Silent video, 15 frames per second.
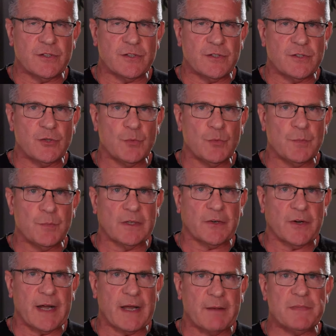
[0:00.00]
2
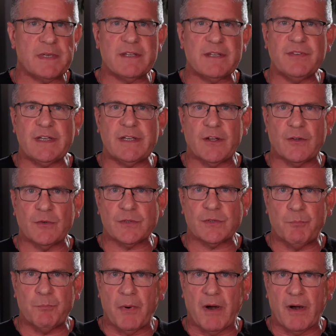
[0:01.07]
milligram divvy dose
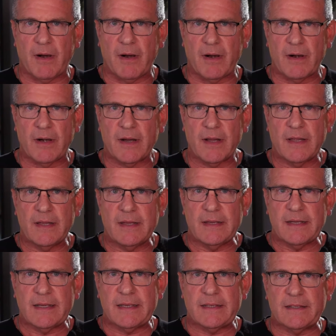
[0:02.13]
bar
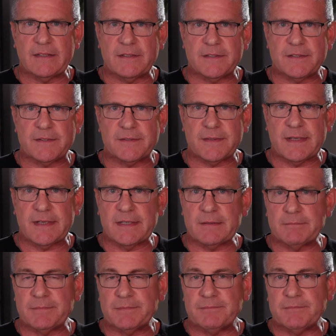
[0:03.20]
is
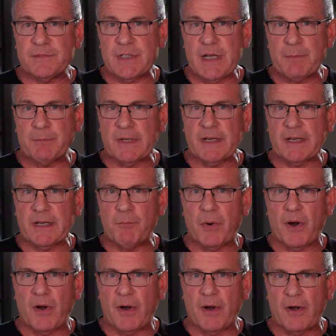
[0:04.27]
shaped like a
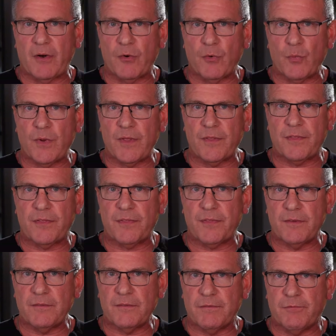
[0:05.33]
bar with
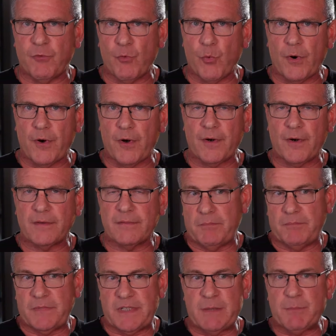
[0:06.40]

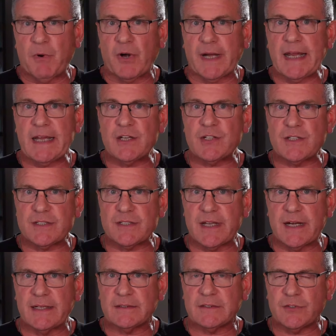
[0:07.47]
4 demarcations in
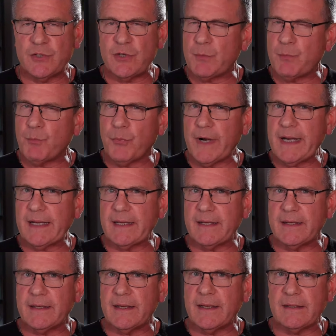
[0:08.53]
it. So you can break
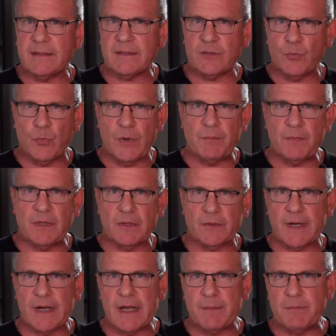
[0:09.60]
it to 1
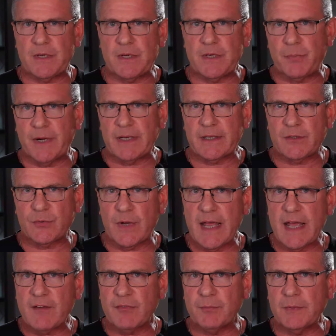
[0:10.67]
milligram, you could break it to a
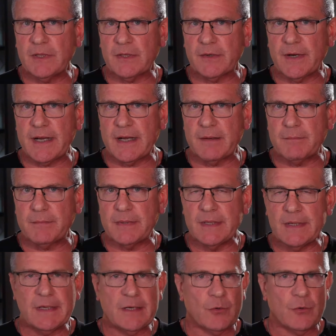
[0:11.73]
half milligram
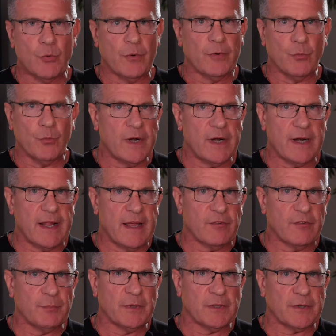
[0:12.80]
or
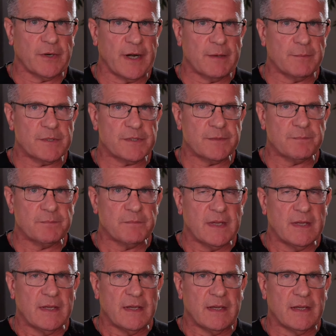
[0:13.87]
1.5 milligrams.
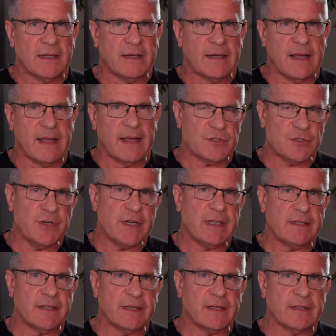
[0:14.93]
And on the
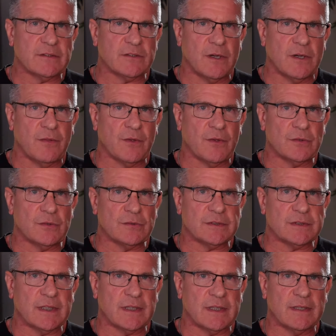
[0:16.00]
street, the kids call
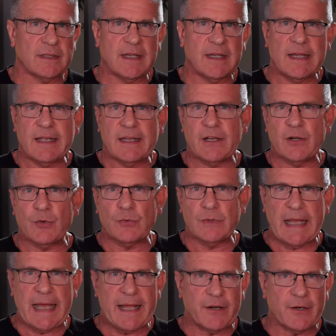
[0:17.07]
those
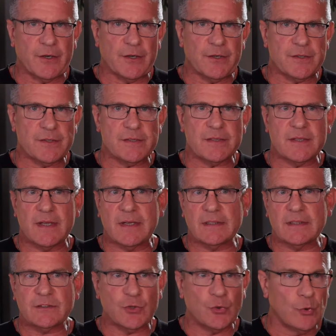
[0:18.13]
ladders,
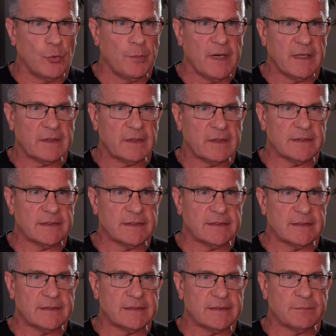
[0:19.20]
school
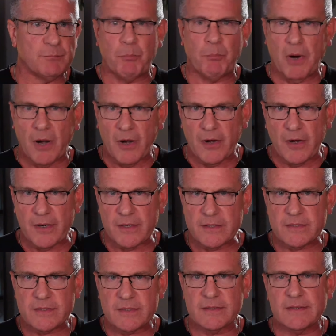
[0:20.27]
buses,
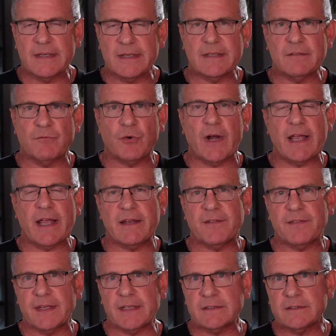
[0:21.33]
bars, a variety of
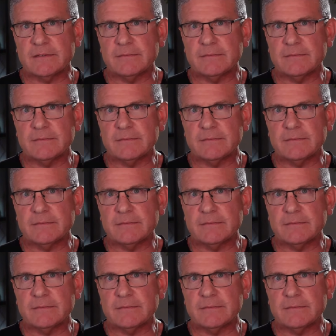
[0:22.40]
things.